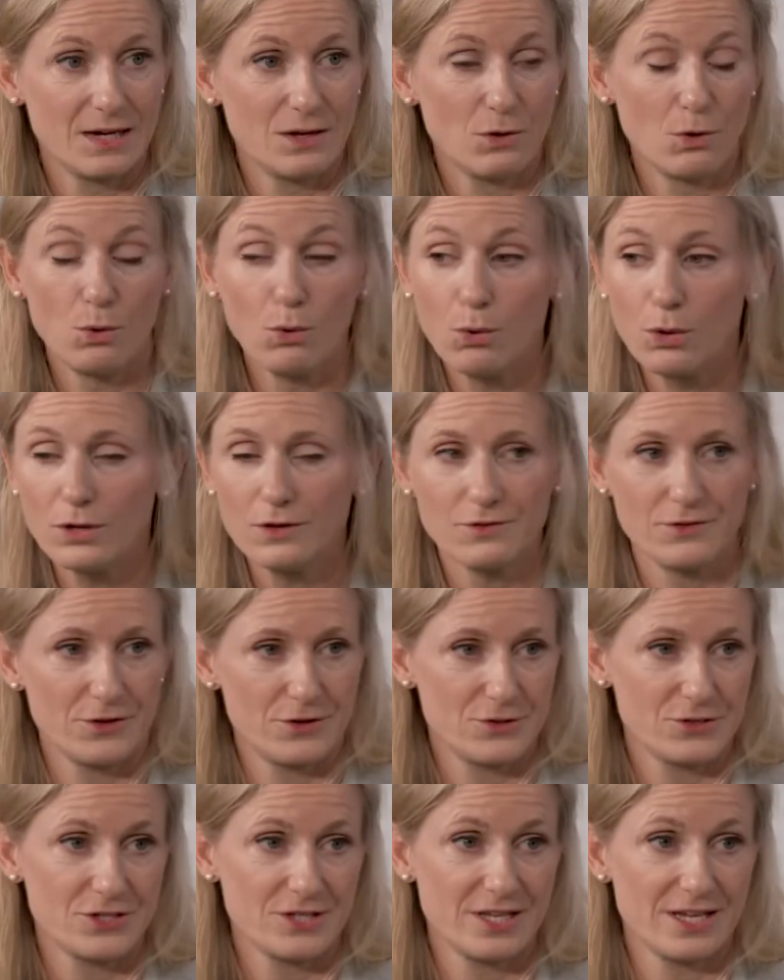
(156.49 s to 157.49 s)
all of
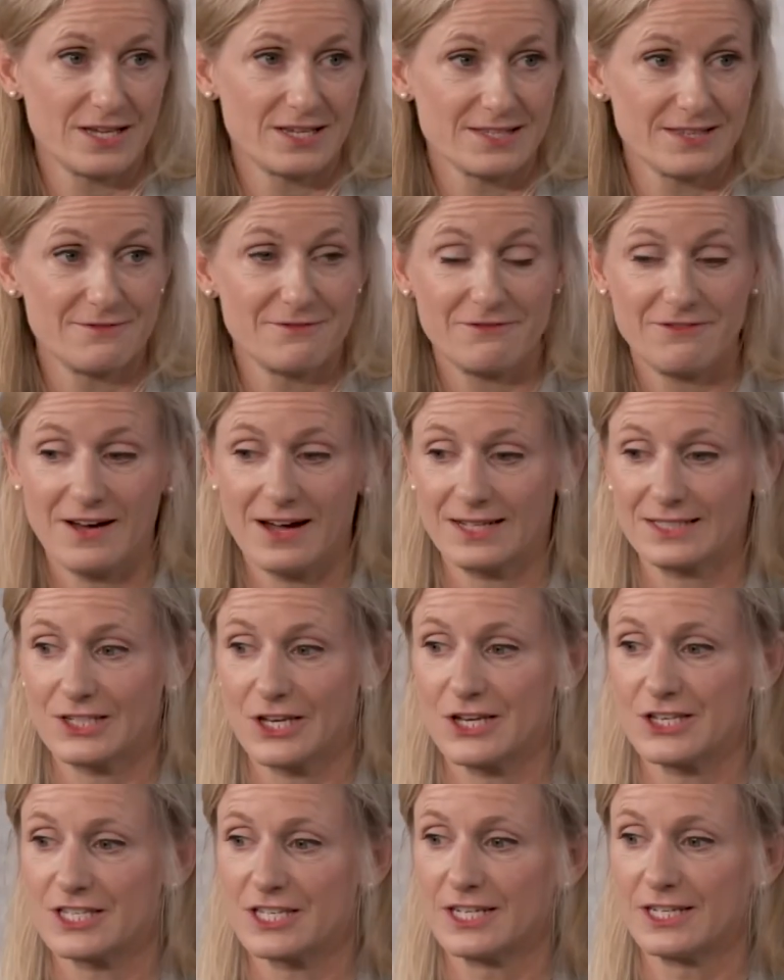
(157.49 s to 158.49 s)
those things, in fact,
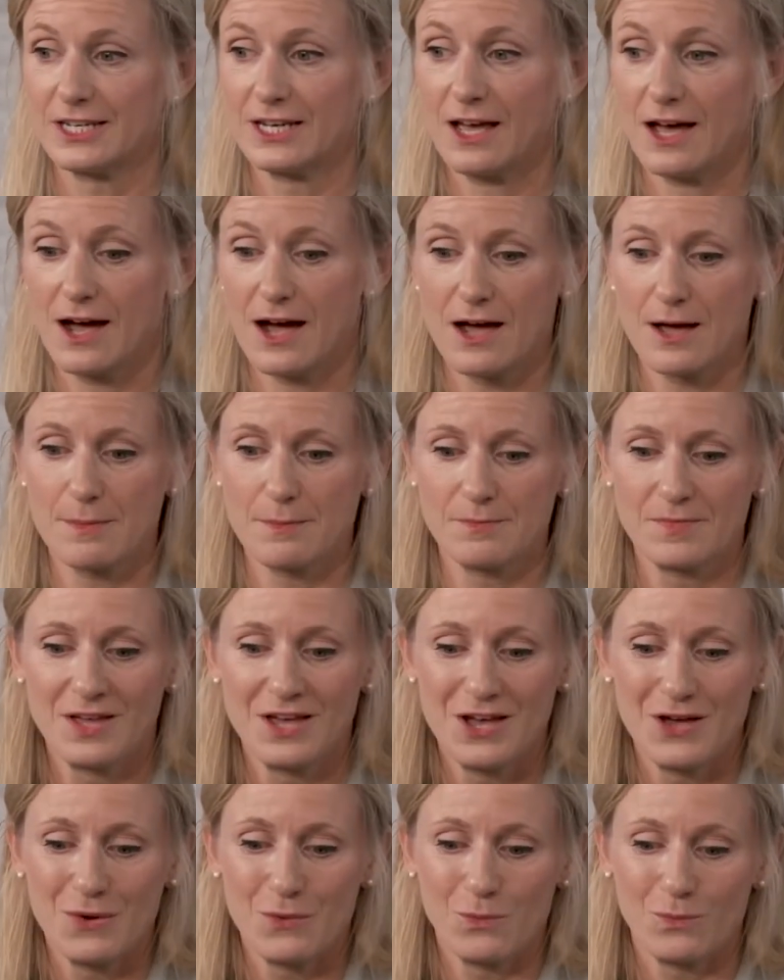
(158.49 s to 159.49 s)
Jason. Um,
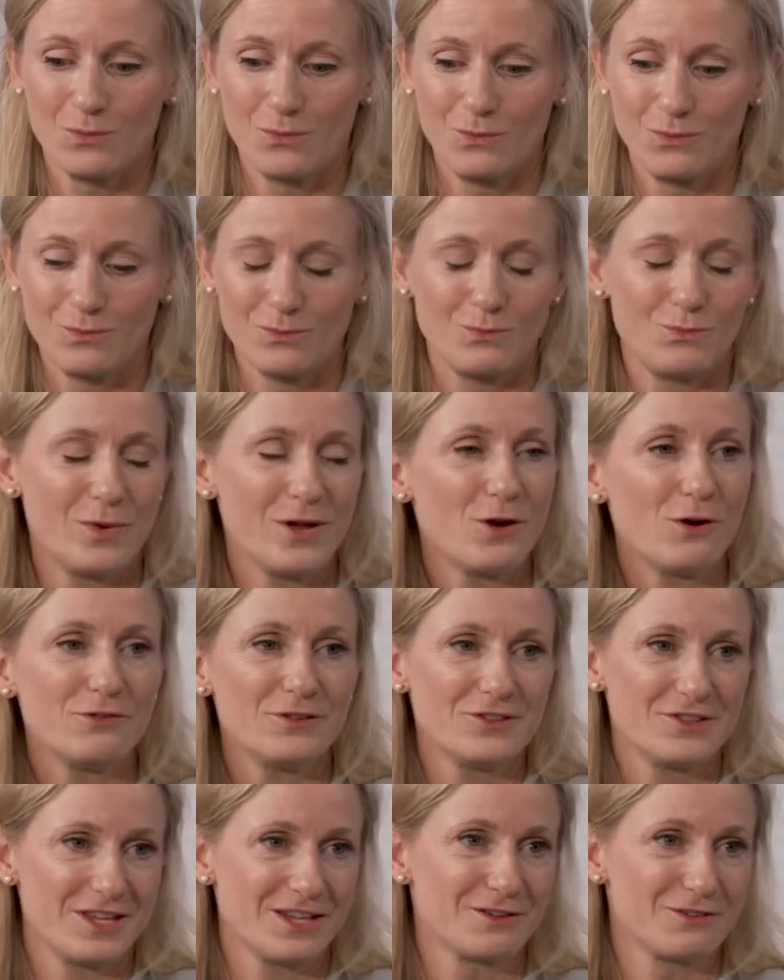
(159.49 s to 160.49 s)
we
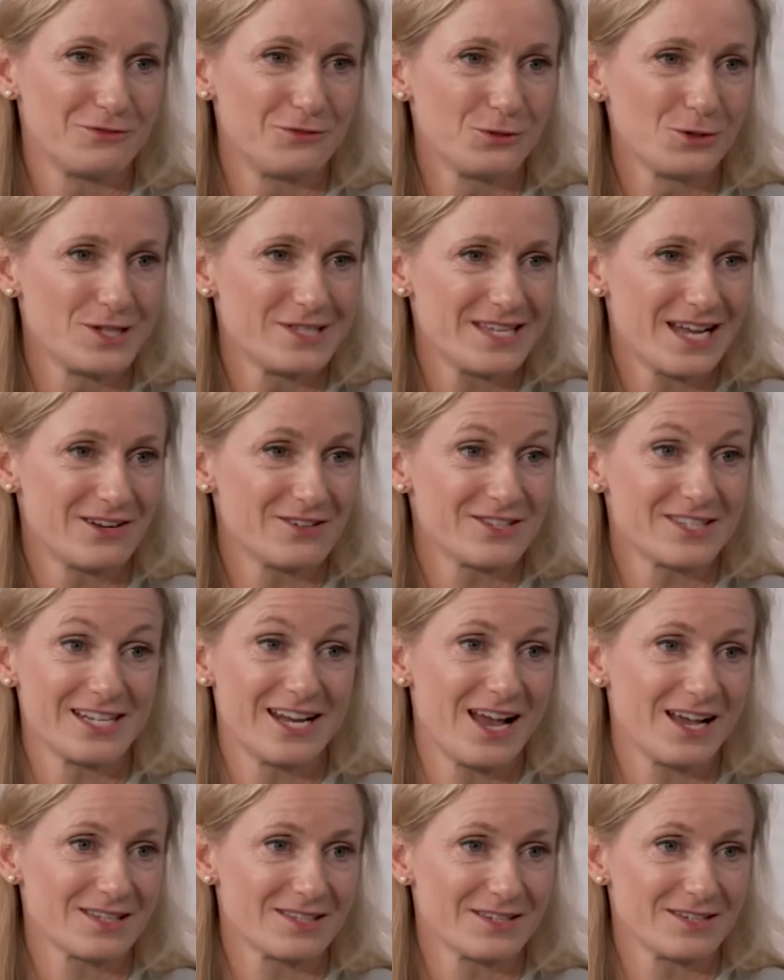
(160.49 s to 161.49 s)
often think of falling down as an
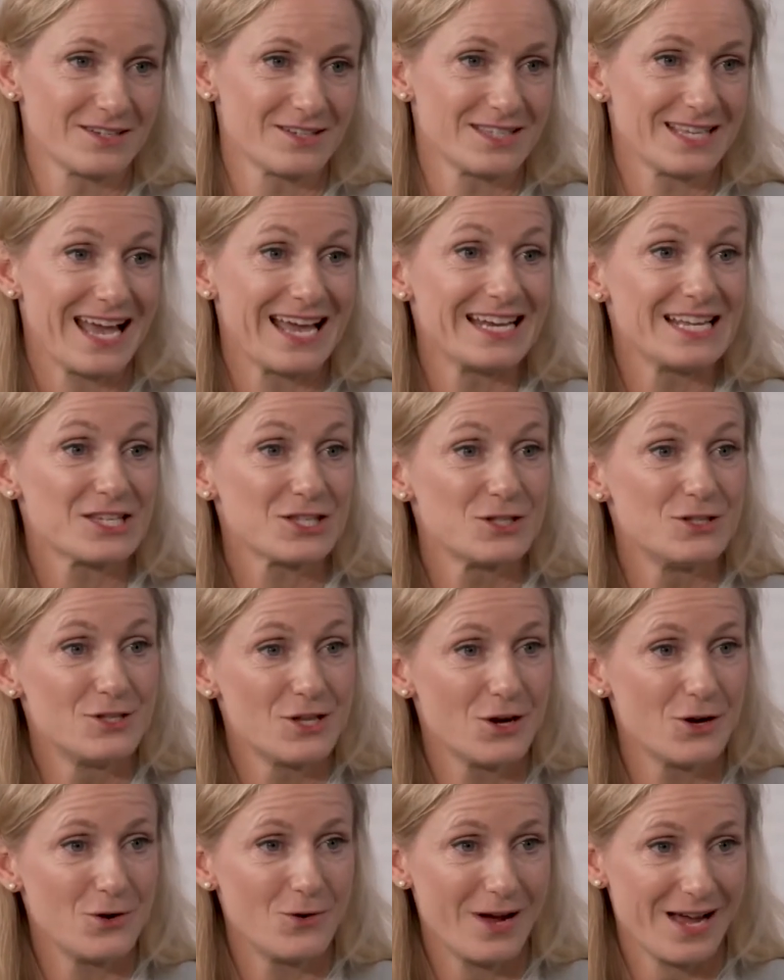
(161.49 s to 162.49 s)
accident, and it's
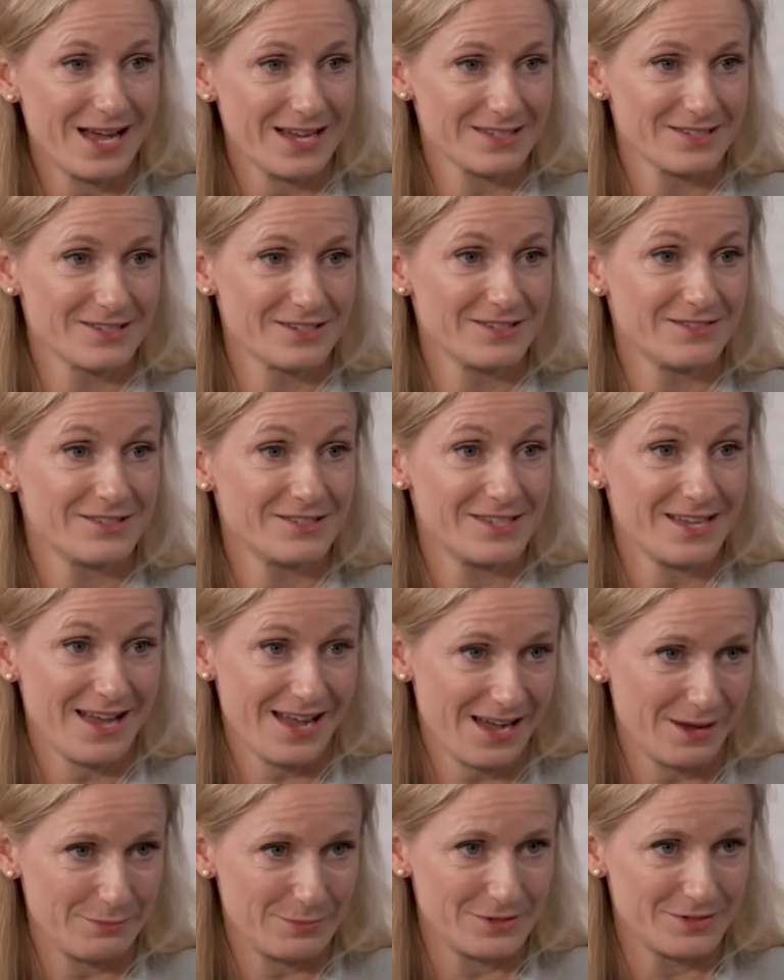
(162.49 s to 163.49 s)
no accident that it
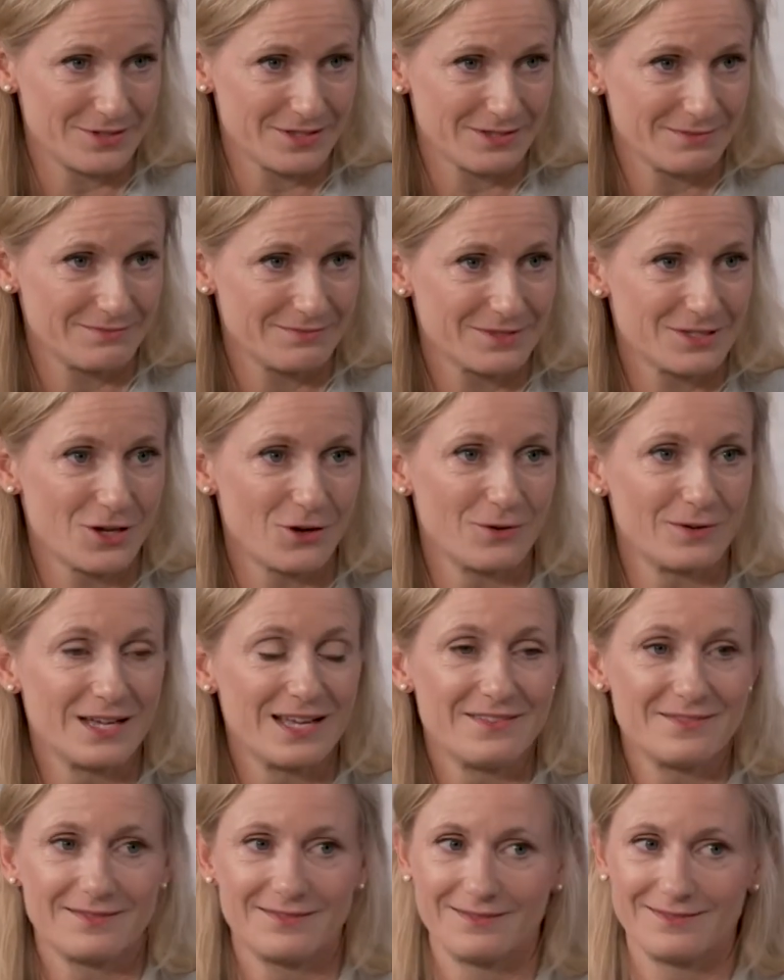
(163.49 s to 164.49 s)
happens. So
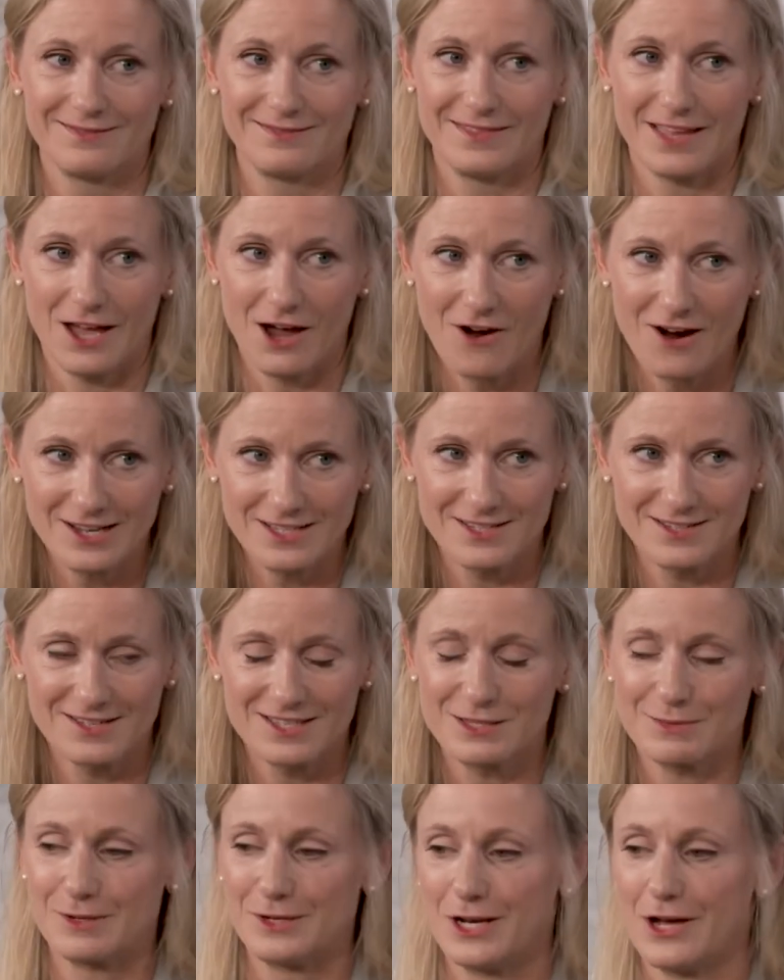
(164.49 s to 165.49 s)
they are
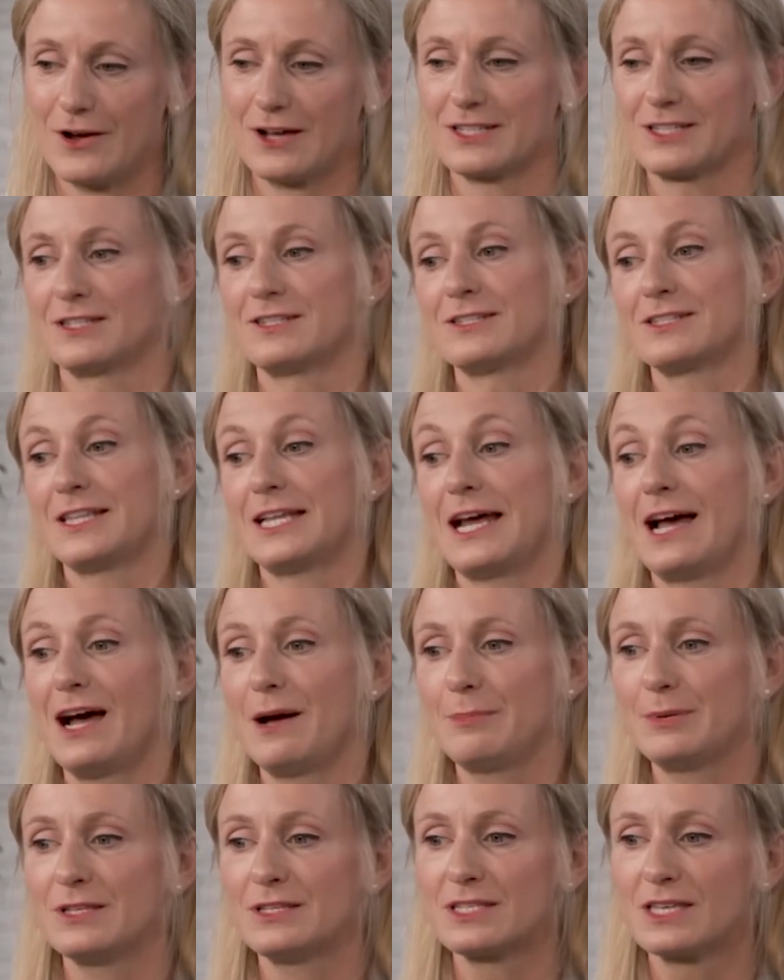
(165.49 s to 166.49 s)
accidents, but no accidents that
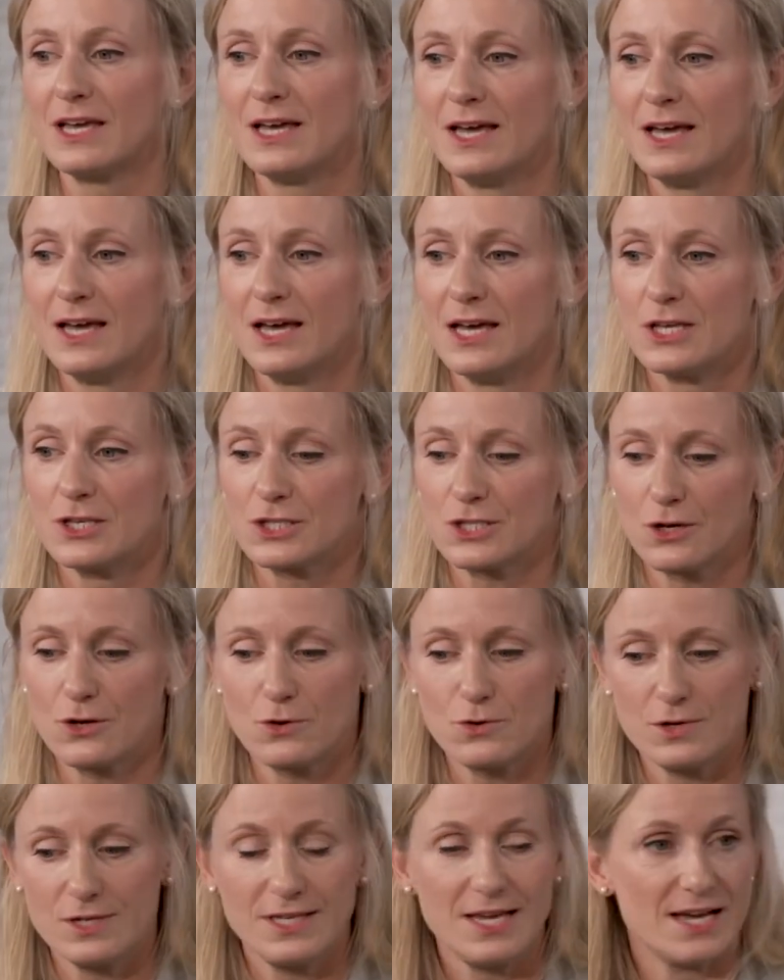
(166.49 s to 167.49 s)
happened.
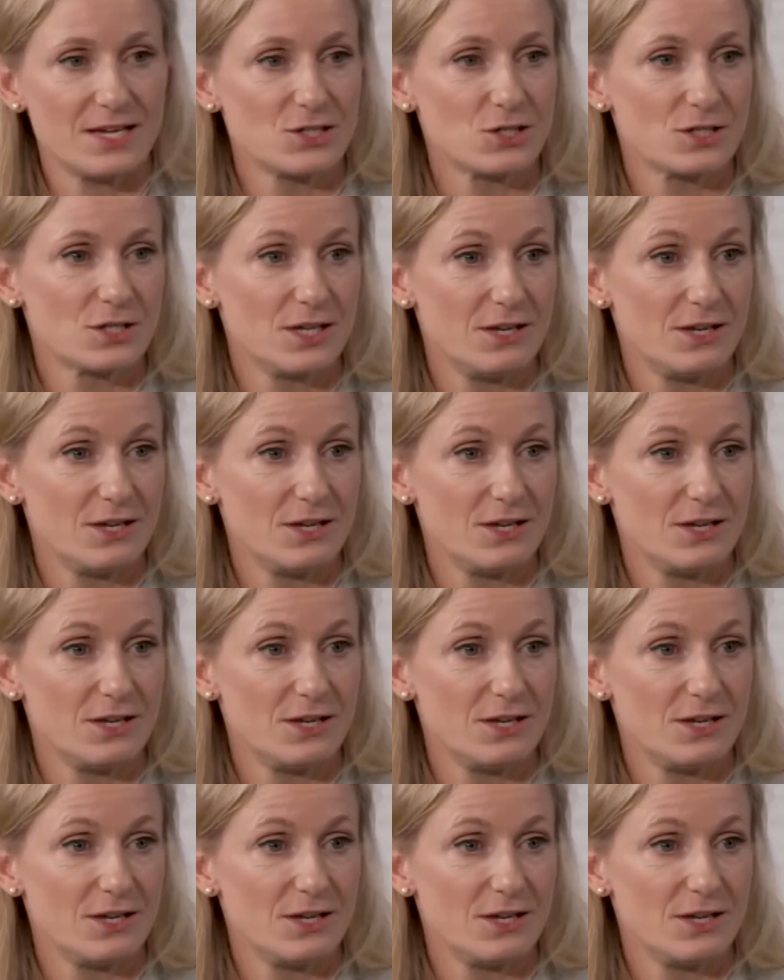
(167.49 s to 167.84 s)
So yes, if